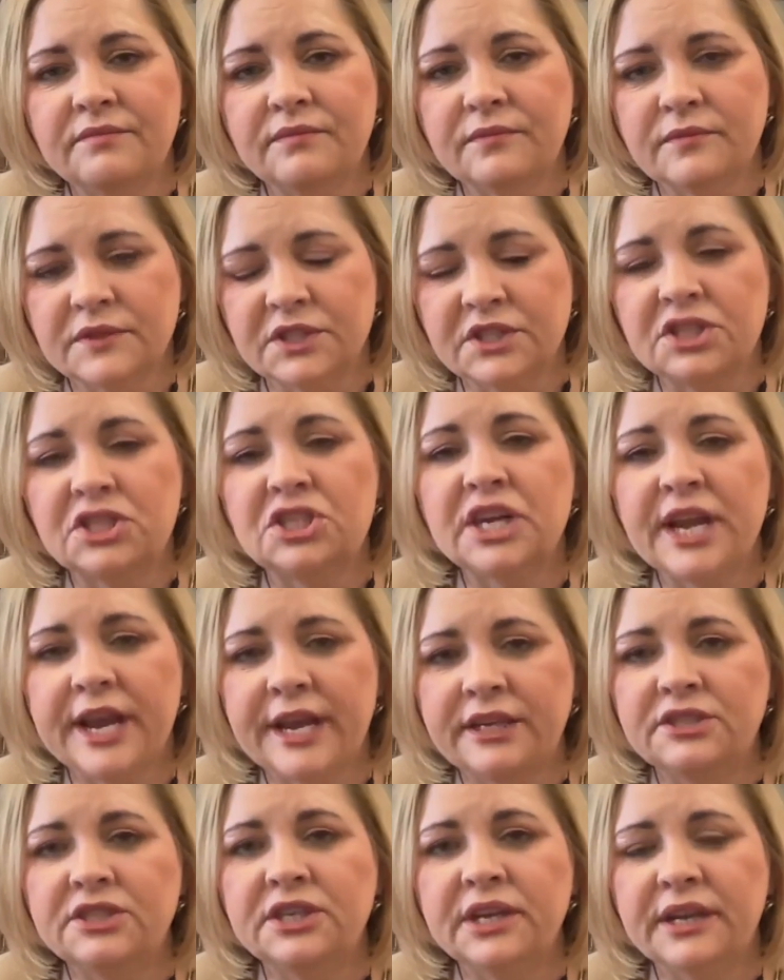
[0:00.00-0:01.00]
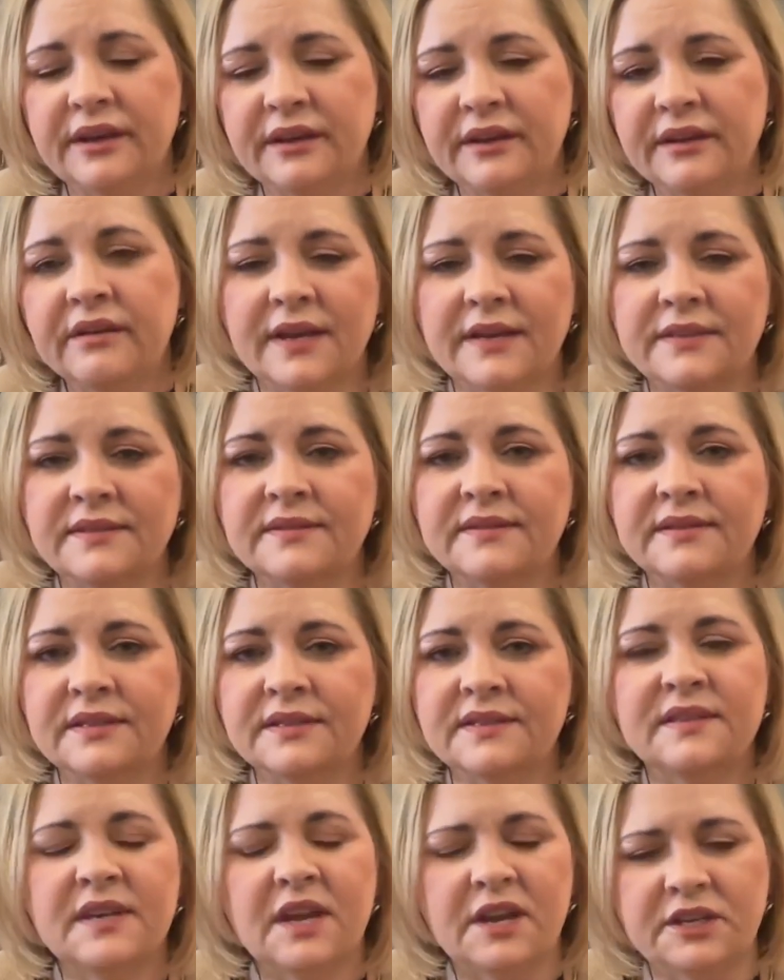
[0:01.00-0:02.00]
was changing as the
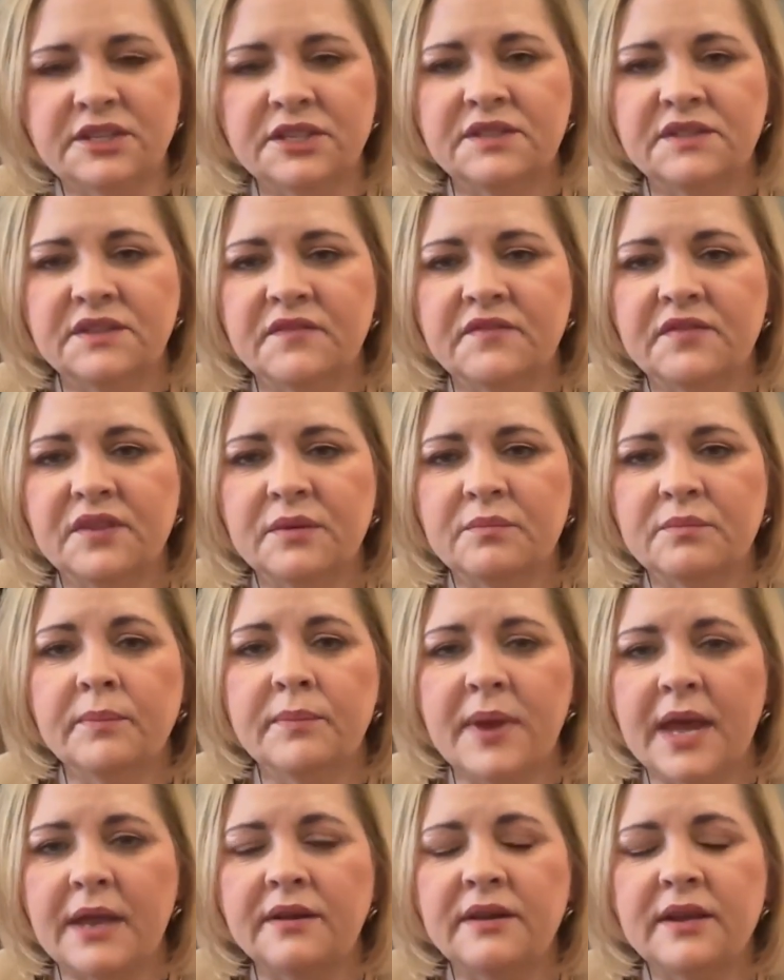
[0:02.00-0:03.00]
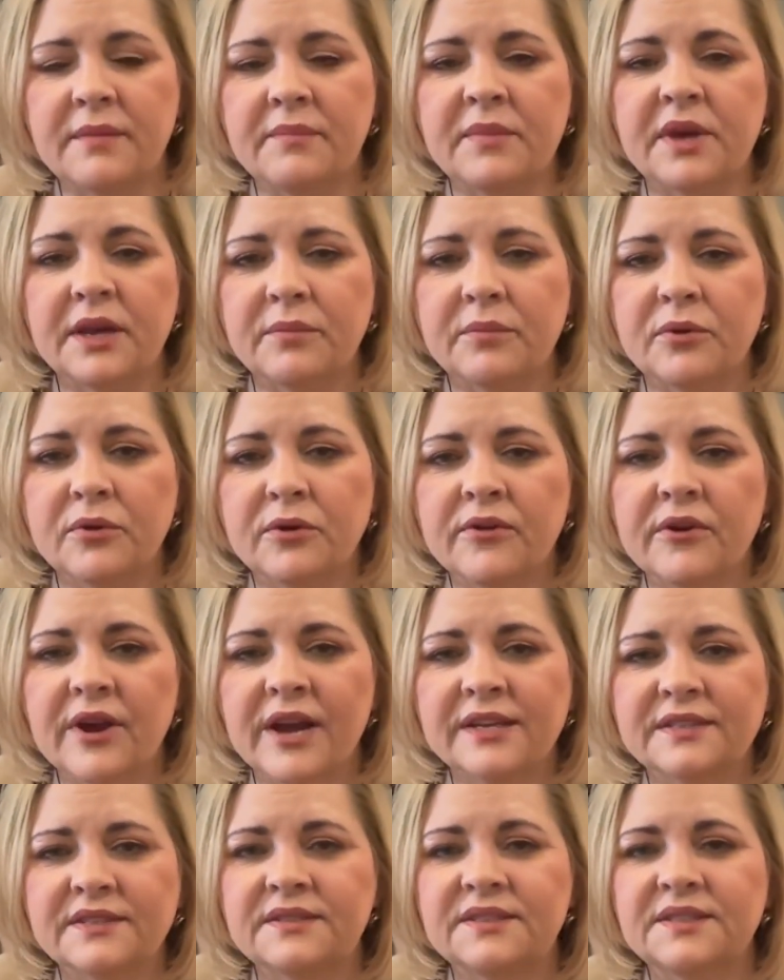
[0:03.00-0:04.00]
stages of the pandemic
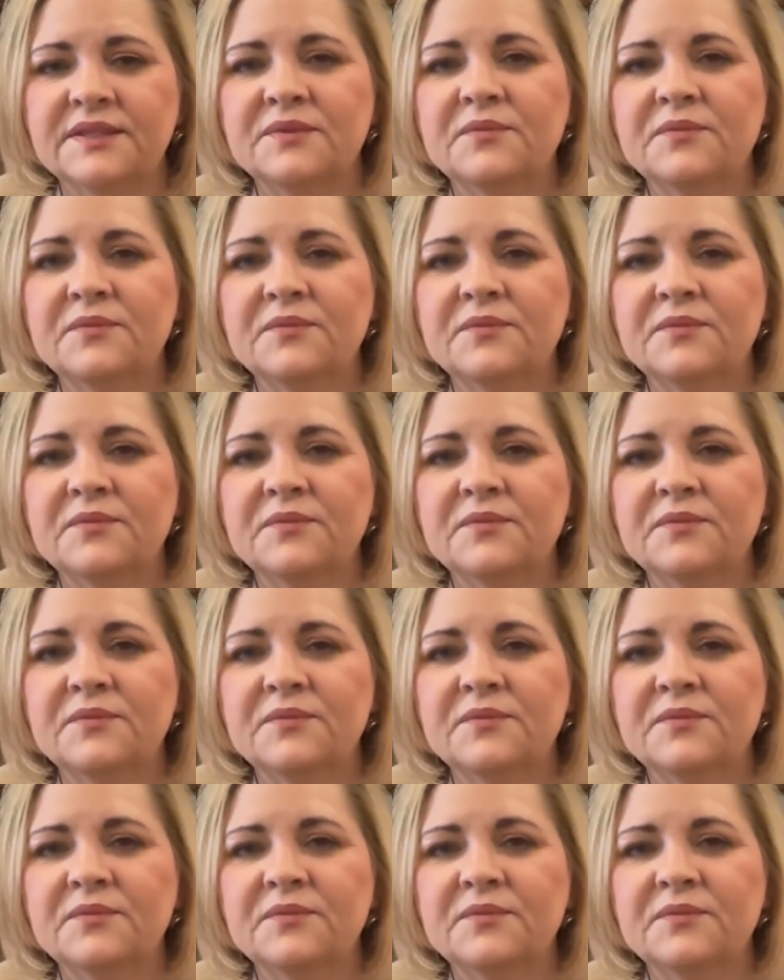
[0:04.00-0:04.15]
progressed as